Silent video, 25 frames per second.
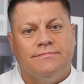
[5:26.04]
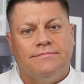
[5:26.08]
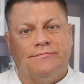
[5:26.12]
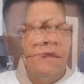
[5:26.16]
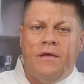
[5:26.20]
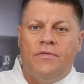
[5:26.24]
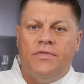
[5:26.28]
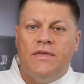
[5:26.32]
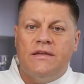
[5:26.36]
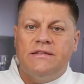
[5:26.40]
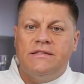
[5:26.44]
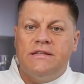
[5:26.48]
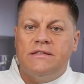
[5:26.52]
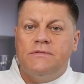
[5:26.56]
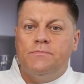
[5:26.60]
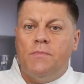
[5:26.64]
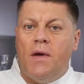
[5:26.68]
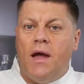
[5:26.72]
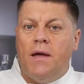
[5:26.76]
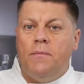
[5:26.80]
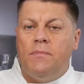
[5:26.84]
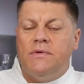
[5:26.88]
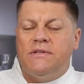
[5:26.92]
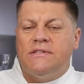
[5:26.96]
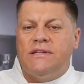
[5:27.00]
This is
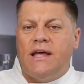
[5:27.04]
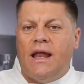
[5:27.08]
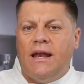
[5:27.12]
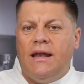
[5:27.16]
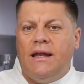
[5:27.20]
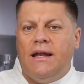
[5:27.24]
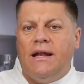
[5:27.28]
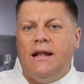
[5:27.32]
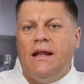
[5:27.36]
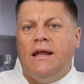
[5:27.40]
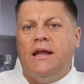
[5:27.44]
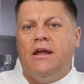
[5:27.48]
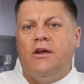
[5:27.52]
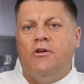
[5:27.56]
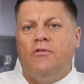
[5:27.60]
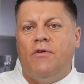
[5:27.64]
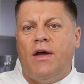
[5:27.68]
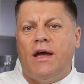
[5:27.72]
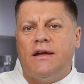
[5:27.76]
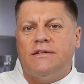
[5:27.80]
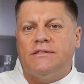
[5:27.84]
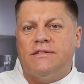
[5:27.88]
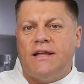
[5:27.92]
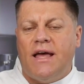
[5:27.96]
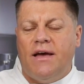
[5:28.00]
my botanically
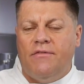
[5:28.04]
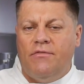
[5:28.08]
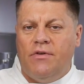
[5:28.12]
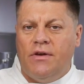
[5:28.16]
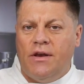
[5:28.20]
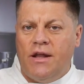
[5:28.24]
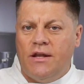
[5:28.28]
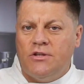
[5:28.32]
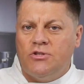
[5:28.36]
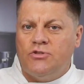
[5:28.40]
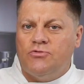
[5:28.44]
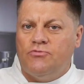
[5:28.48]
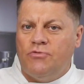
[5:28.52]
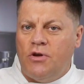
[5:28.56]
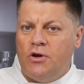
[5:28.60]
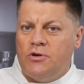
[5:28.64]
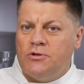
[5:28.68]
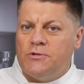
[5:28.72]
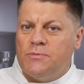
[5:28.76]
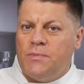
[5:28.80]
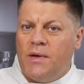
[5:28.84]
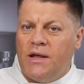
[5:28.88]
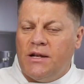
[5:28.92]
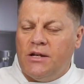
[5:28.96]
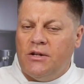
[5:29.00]
correct avalanche
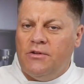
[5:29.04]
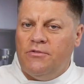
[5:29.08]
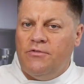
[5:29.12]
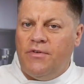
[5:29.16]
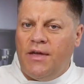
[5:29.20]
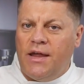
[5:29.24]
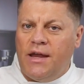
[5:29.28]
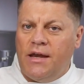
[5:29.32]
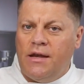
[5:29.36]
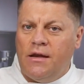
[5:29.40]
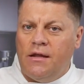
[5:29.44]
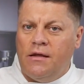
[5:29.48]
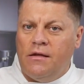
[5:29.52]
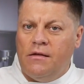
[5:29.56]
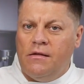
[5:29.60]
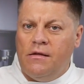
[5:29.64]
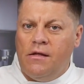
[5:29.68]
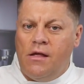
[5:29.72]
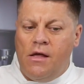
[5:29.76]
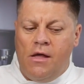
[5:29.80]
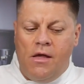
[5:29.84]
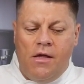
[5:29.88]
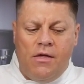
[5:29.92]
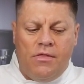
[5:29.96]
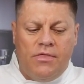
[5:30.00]
rose petal vena.
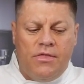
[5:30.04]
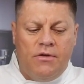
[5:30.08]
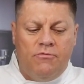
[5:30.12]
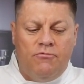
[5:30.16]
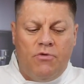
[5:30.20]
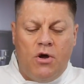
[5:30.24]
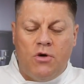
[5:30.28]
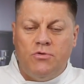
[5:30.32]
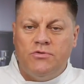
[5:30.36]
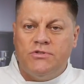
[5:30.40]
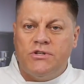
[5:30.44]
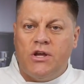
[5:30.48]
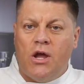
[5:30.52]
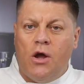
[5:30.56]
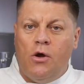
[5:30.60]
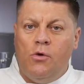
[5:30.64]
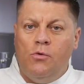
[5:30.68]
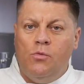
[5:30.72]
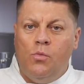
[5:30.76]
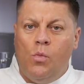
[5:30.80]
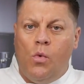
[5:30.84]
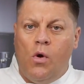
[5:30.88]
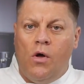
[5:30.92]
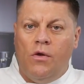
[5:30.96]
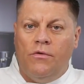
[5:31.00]
The rose
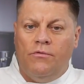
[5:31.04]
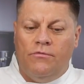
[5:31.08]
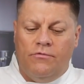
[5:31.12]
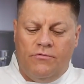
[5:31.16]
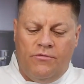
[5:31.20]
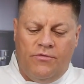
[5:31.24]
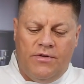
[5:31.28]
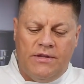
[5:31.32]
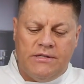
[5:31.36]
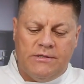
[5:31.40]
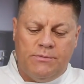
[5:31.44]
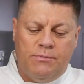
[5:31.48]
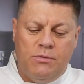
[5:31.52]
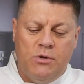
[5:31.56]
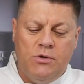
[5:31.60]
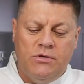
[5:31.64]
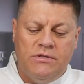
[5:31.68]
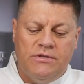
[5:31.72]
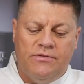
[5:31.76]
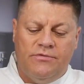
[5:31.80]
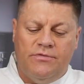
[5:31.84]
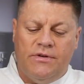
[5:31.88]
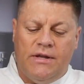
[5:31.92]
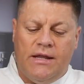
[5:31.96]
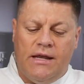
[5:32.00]
cone 1 fits
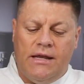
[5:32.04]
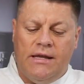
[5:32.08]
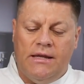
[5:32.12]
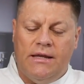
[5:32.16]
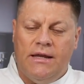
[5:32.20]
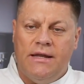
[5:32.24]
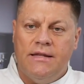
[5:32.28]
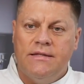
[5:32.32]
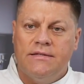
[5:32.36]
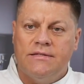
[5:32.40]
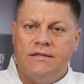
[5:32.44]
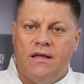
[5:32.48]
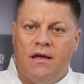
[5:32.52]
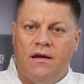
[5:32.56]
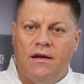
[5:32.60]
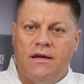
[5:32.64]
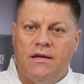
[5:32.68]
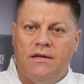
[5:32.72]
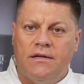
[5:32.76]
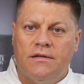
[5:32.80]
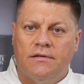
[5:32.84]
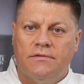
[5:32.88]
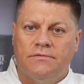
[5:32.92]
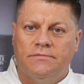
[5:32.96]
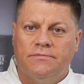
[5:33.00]
beautifully
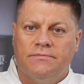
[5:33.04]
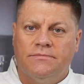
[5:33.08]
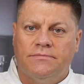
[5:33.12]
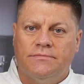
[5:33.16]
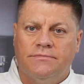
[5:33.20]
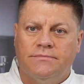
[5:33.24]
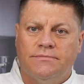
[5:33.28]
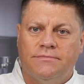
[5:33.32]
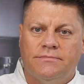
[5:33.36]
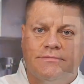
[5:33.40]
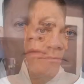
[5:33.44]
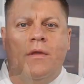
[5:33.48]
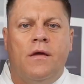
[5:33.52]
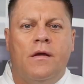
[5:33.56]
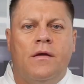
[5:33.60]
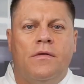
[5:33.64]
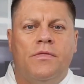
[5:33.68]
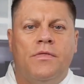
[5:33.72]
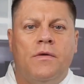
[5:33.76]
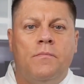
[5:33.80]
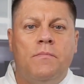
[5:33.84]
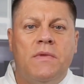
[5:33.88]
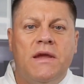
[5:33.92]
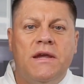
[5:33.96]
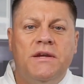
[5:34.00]
inside.
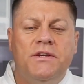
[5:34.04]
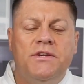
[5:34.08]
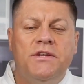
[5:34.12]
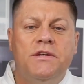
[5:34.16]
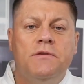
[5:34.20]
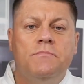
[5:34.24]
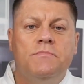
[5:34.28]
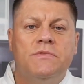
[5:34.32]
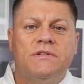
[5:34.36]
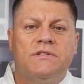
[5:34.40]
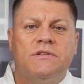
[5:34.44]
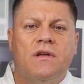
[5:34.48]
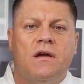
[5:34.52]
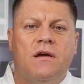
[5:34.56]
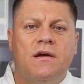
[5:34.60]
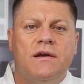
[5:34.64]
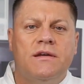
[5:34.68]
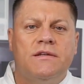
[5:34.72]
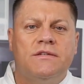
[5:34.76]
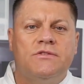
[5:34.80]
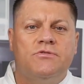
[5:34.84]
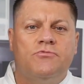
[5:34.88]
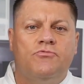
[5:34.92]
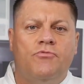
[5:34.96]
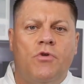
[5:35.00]
The
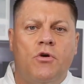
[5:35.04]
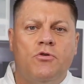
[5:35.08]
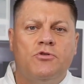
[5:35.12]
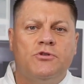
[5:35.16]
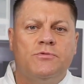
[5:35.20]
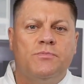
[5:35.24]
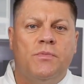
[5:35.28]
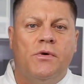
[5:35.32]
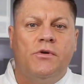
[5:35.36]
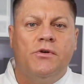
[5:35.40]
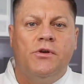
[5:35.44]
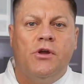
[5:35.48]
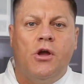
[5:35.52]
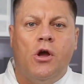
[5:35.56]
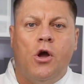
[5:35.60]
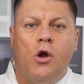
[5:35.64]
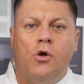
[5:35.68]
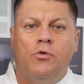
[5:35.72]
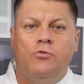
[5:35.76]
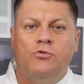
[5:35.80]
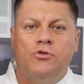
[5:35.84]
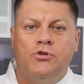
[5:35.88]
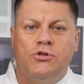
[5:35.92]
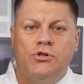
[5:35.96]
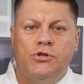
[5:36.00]
medium-sized rosebud
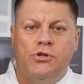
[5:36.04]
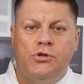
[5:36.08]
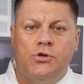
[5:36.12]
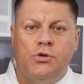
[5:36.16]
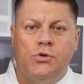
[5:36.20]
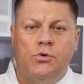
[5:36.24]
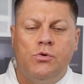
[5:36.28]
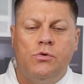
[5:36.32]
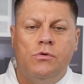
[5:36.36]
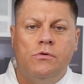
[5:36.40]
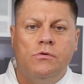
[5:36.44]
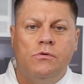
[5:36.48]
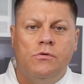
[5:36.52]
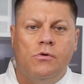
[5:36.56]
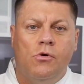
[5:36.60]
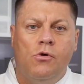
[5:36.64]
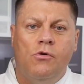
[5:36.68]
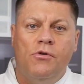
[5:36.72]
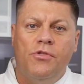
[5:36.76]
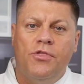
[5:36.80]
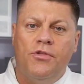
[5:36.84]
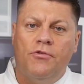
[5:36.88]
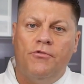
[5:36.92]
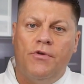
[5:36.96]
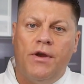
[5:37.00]
cone 2 or
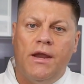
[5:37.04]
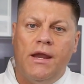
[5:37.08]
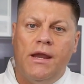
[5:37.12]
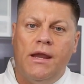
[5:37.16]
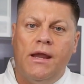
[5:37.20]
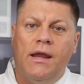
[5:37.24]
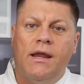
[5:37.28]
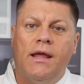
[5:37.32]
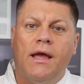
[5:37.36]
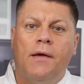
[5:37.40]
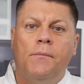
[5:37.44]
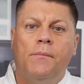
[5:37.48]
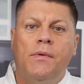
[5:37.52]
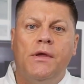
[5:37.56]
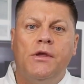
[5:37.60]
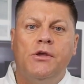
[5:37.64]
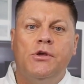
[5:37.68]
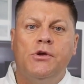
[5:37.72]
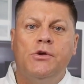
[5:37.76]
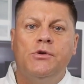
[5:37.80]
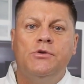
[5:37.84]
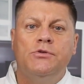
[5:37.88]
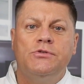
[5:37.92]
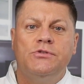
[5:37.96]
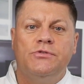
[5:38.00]
3 can be
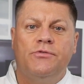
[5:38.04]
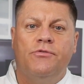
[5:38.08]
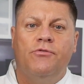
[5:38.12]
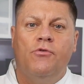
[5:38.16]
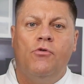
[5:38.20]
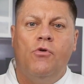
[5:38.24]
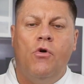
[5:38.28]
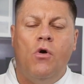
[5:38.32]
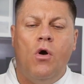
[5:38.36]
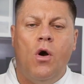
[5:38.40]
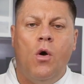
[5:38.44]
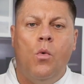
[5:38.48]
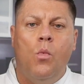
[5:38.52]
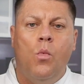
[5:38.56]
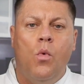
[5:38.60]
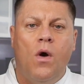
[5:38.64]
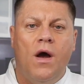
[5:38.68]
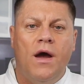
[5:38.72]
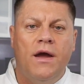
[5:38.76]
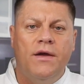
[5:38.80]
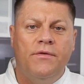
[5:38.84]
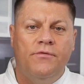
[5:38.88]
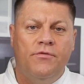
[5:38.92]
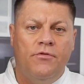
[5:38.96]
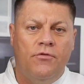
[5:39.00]
used for a
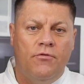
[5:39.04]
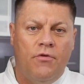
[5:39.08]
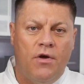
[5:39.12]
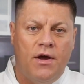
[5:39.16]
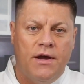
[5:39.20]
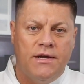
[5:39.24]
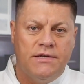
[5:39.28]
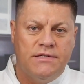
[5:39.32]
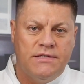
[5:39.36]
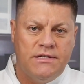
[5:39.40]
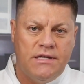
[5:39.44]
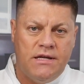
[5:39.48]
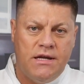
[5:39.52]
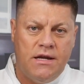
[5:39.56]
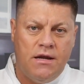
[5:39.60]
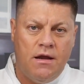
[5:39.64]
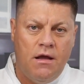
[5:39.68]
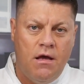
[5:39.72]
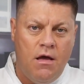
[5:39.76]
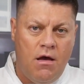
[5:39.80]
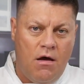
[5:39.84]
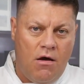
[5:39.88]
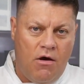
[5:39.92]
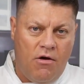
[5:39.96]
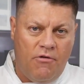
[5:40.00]
wide variety
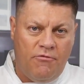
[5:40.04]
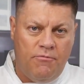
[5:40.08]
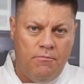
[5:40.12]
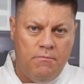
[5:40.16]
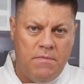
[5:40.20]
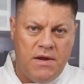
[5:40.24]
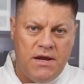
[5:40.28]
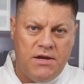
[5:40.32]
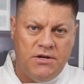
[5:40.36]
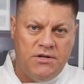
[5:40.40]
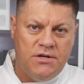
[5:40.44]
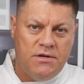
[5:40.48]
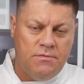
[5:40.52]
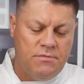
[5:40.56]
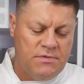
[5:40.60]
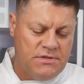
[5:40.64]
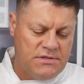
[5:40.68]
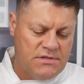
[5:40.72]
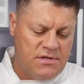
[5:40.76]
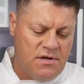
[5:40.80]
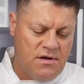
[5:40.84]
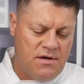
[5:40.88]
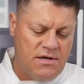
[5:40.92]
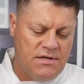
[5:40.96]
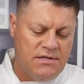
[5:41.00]
of
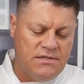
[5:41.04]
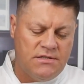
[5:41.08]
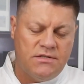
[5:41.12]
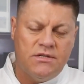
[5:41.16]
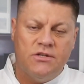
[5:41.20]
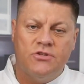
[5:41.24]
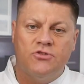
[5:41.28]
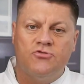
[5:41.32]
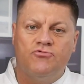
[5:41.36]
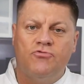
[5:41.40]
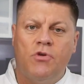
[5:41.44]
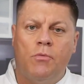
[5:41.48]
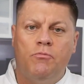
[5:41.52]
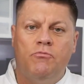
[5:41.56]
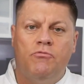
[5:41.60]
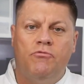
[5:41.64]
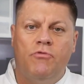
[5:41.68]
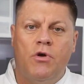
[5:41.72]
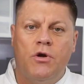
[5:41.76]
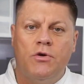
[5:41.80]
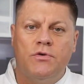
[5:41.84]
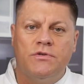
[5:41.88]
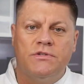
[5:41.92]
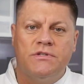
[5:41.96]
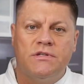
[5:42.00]
medium-sized shrub
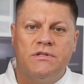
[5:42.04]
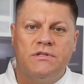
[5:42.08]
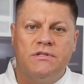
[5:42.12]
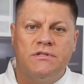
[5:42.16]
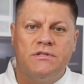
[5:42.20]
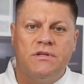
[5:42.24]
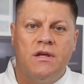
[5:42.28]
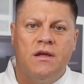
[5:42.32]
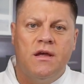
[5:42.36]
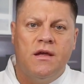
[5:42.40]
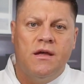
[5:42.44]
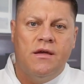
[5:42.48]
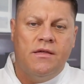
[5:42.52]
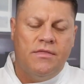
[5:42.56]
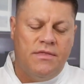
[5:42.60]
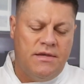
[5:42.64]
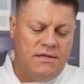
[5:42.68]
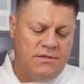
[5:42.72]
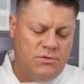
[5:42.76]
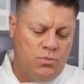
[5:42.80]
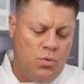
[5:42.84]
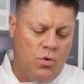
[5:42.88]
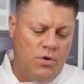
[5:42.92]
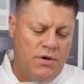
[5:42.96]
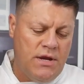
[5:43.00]
roses.
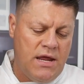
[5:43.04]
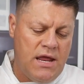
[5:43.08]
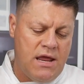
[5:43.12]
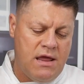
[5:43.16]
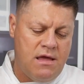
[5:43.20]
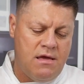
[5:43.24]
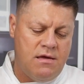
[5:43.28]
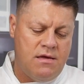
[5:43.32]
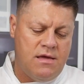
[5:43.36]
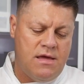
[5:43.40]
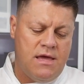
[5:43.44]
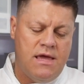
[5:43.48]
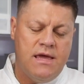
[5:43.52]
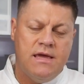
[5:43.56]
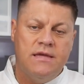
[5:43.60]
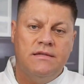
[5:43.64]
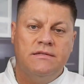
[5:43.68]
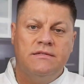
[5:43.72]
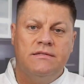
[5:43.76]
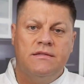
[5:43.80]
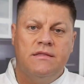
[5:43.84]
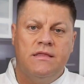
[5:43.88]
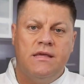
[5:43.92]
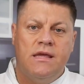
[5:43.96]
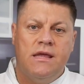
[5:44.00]
This one here
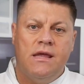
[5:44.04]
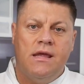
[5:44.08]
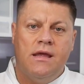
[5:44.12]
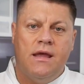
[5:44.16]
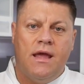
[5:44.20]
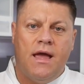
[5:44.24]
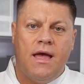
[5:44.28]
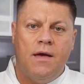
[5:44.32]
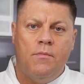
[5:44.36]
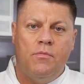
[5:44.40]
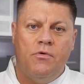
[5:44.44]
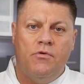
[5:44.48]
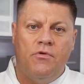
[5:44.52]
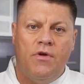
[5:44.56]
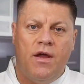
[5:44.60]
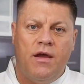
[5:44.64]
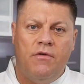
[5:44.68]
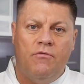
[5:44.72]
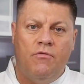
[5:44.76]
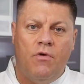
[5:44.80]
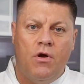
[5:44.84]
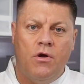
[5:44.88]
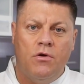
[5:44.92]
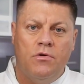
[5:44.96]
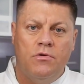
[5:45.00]
is the cabaret
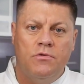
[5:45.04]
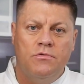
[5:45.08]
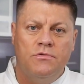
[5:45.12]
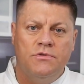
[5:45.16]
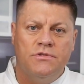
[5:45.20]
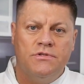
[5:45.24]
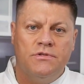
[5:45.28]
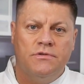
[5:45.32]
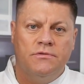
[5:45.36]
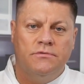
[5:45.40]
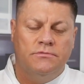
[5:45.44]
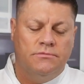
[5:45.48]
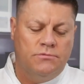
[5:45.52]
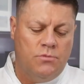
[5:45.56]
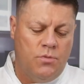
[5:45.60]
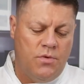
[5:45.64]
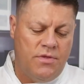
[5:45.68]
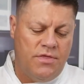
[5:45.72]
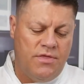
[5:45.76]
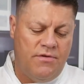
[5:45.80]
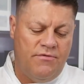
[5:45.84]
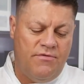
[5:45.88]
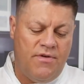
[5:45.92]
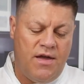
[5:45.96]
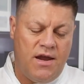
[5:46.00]
rose with
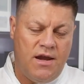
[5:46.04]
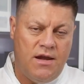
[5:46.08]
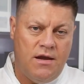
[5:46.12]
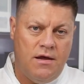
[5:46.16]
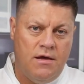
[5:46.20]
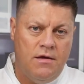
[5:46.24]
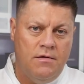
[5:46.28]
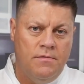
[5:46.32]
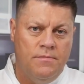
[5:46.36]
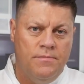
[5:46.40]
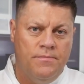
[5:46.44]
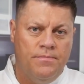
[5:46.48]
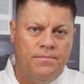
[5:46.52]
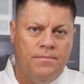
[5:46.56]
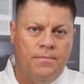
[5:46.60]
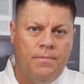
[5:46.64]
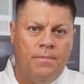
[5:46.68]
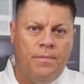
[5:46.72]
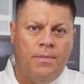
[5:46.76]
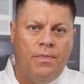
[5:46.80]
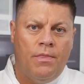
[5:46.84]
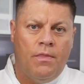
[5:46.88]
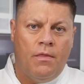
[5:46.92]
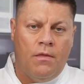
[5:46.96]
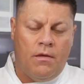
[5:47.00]
the vena,
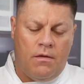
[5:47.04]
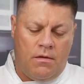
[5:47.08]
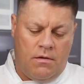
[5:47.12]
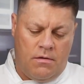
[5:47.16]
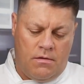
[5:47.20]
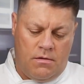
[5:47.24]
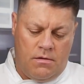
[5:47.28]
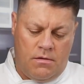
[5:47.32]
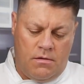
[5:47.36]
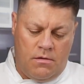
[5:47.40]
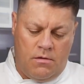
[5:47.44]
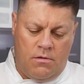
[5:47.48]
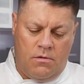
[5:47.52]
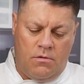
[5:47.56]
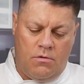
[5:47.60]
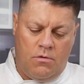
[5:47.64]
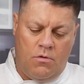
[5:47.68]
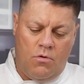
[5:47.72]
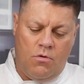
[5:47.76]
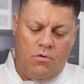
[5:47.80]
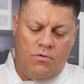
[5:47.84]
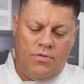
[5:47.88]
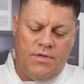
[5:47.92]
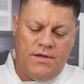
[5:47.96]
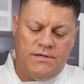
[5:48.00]

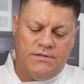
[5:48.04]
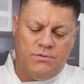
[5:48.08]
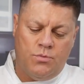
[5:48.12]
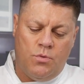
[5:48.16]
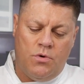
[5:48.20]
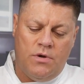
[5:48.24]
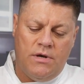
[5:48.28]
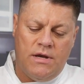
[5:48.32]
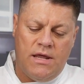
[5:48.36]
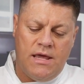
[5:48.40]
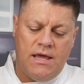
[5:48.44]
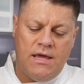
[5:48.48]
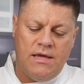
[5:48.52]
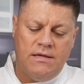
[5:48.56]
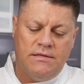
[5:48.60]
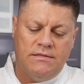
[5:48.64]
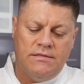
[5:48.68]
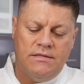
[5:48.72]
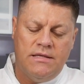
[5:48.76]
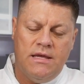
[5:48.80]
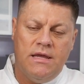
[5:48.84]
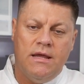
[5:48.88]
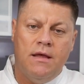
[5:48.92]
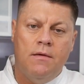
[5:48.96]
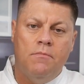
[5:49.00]
or this one is
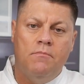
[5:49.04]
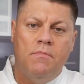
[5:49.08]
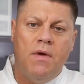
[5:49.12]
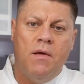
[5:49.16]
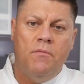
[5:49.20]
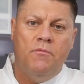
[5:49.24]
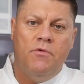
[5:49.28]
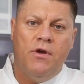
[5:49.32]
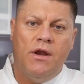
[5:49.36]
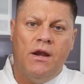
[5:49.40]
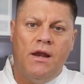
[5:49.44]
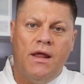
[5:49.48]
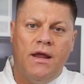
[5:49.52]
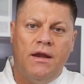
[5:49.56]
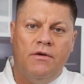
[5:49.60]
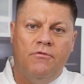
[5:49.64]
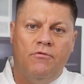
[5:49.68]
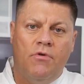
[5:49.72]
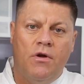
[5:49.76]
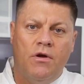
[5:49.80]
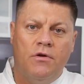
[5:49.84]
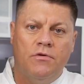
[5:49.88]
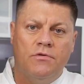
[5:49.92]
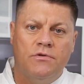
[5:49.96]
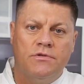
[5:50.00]
the memory lane
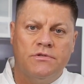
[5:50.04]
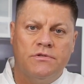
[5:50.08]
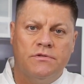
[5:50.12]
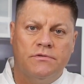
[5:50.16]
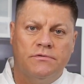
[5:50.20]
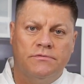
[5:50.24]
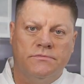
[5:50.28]
rose.